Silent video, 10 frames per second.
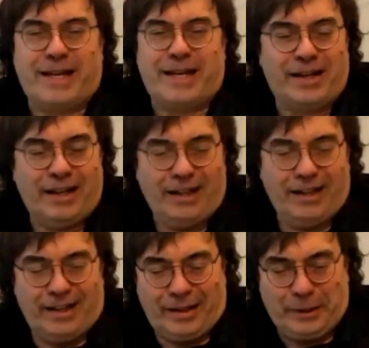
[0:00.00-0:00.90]
Kevin.
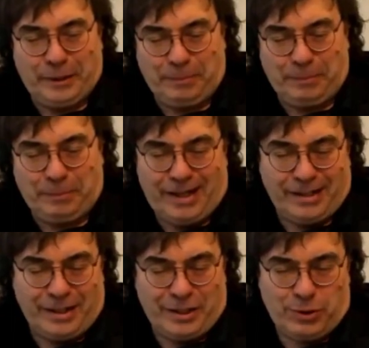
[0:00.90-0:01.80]
Um,
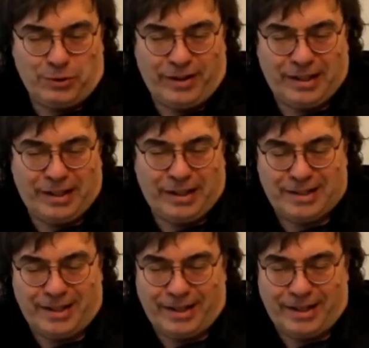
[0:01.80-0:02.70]
Alán, this was
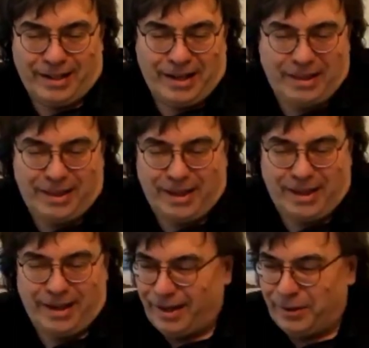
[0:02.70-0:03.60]
fantastic. And I
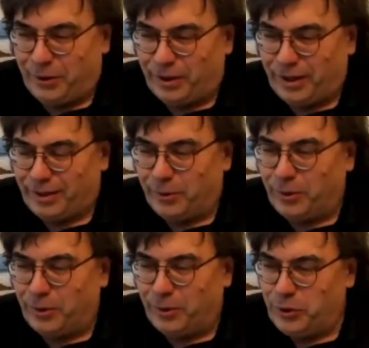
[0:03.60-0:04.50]
think, uh, you know, the
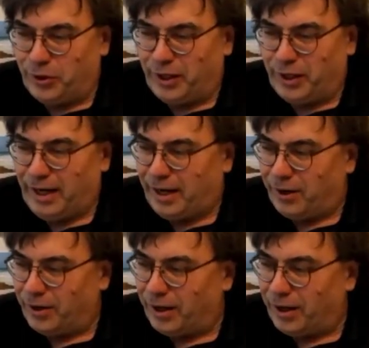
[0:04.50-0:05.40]
conclusion
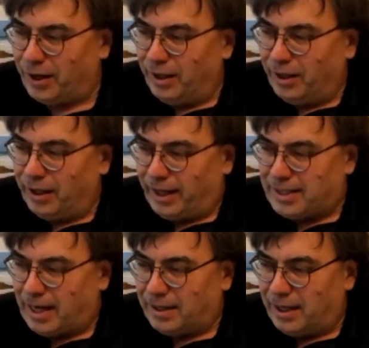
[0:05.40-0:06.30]
here on
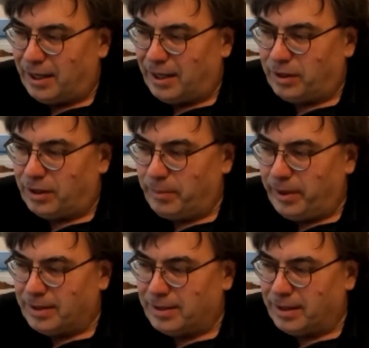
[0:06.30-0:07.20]
exactly what it
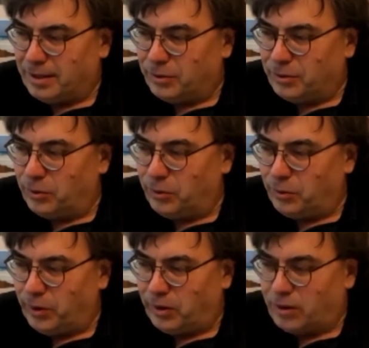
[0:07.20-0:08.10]
means uh, to
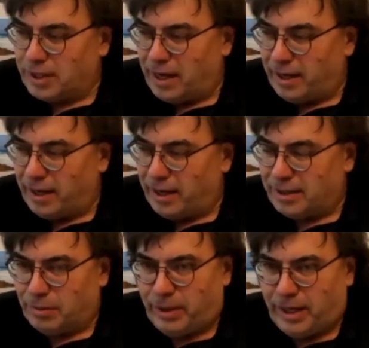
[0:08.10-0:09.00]
do, you know,
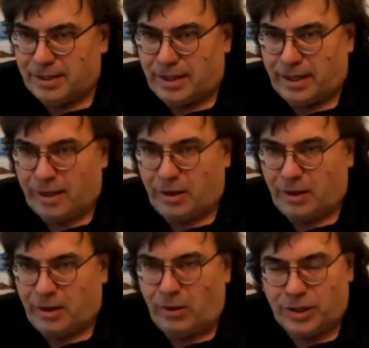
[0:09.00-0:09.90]
science that brings
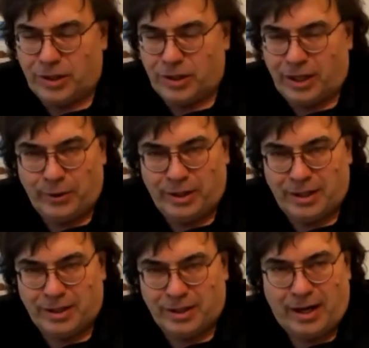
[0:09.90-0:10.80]
technology and
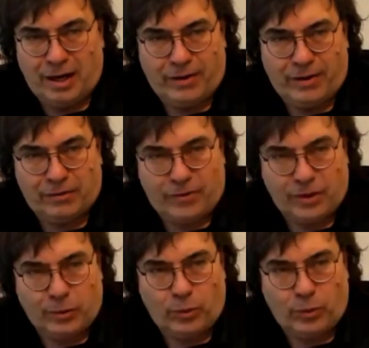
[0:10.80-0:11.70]
how it is
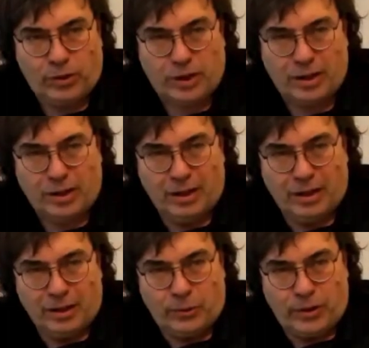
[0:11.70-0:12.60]
relevant for the world uh,
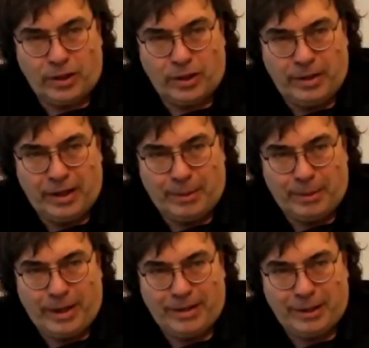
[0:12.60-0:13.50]
couldn't
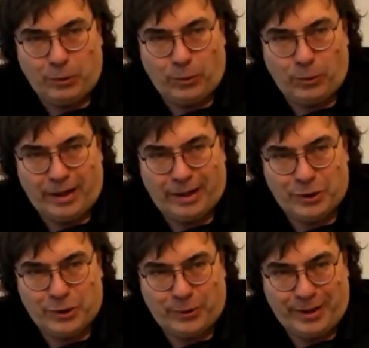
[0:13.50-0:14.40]
be a better
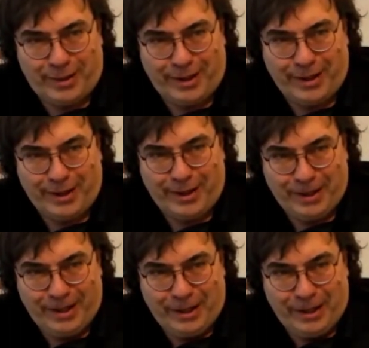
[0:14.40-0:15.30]
one. So I think
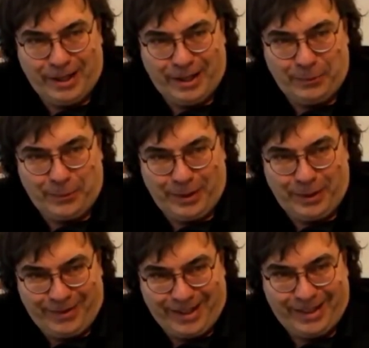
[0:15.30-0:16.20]
uh, uh,
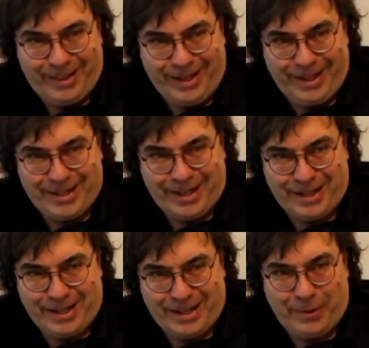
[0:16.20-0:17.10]
we we'll leave at
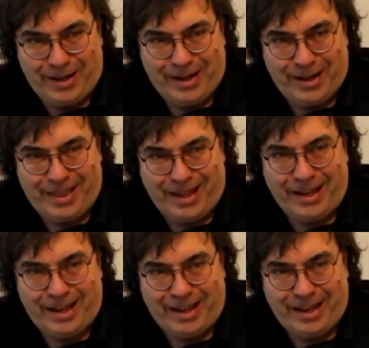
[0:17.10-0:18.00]
this and everyone
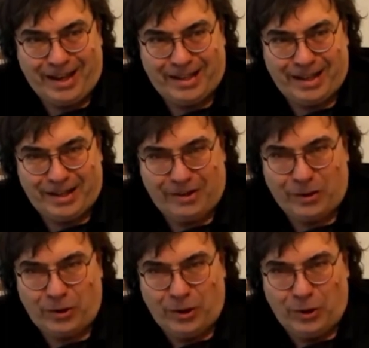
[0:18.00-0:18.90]
thinking at, uh,
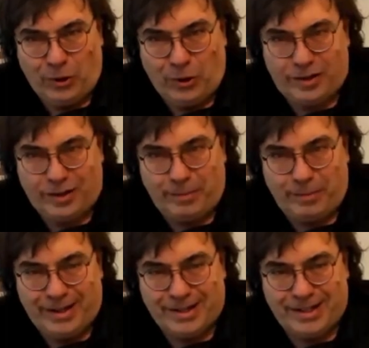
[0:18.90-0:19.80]
you know, what
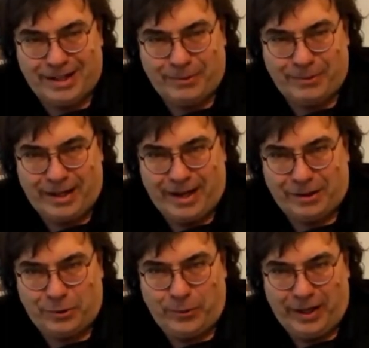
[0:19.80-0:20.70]
it means, uh, what
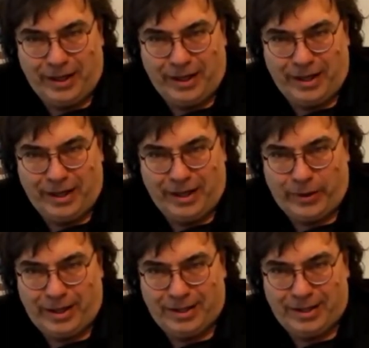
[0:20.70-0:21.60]
they are doing,
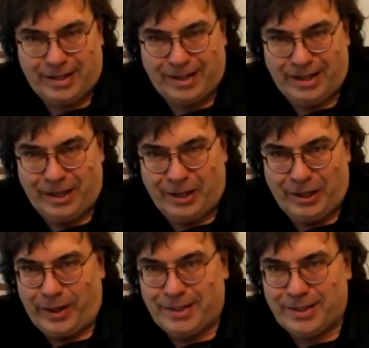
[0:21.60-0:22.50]
and uh, where it's uh,
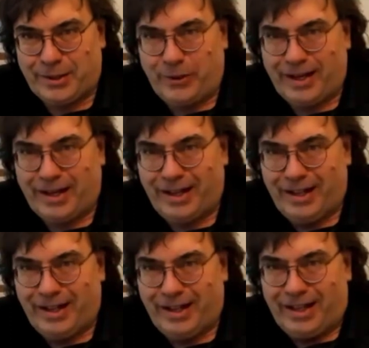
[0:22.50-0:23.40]
where it's going.
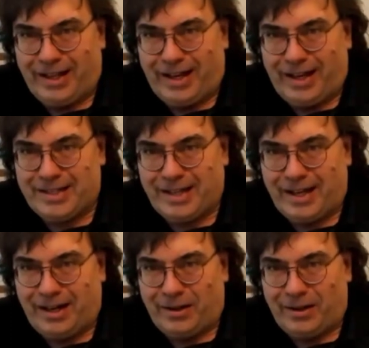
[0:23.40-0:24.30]
I
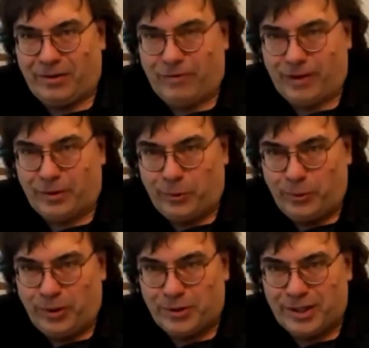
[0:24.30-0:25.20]
see a lot of
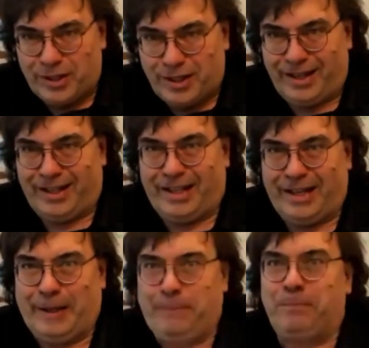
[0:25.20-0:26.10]
kudos
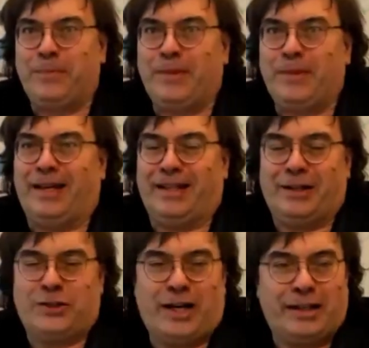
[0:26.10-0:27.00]
in the
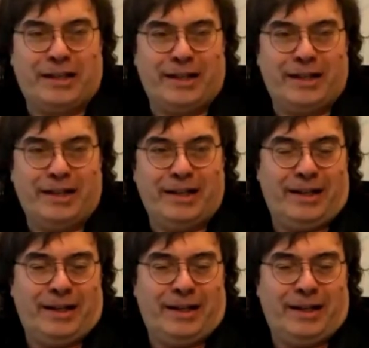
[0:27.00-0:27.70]
in the chat.